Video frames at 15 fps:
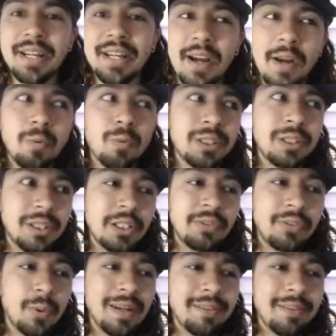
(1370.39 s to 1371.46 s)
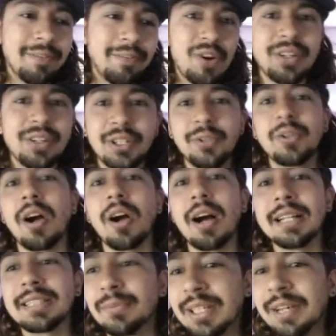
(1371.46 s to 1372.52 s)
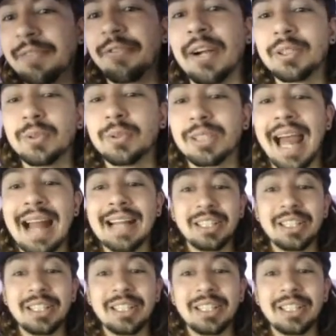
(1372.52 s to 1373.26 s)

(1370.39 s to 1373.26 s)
useful in finding you guys some differentials that actually